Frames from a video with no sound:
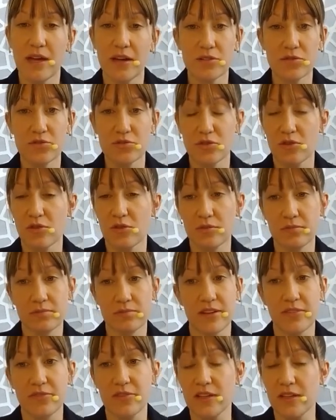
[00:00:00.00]
control
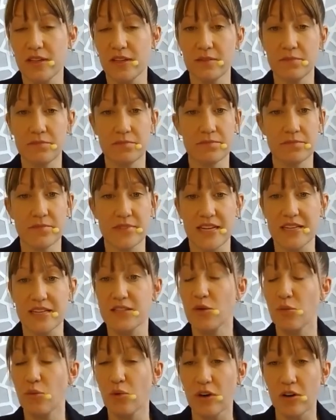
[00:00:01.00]
if he says
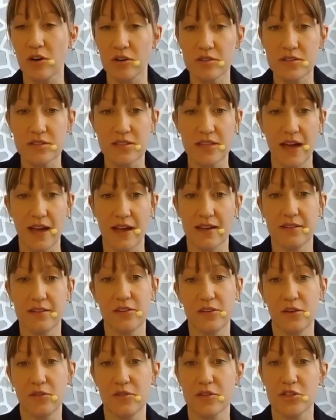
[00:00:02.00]
the words that,
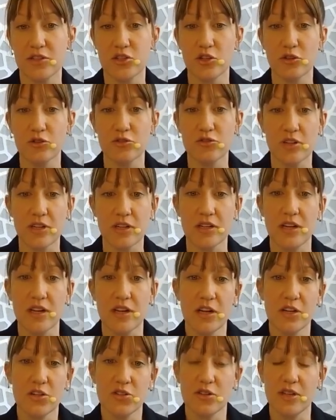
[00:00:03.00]
the children
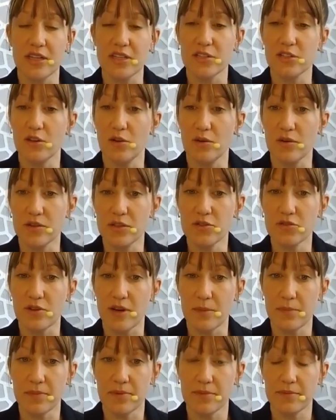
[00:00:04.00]
should get to go on the
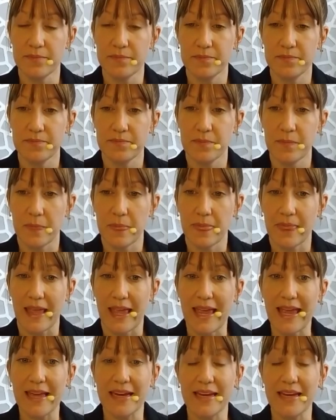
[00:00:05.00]
trip. And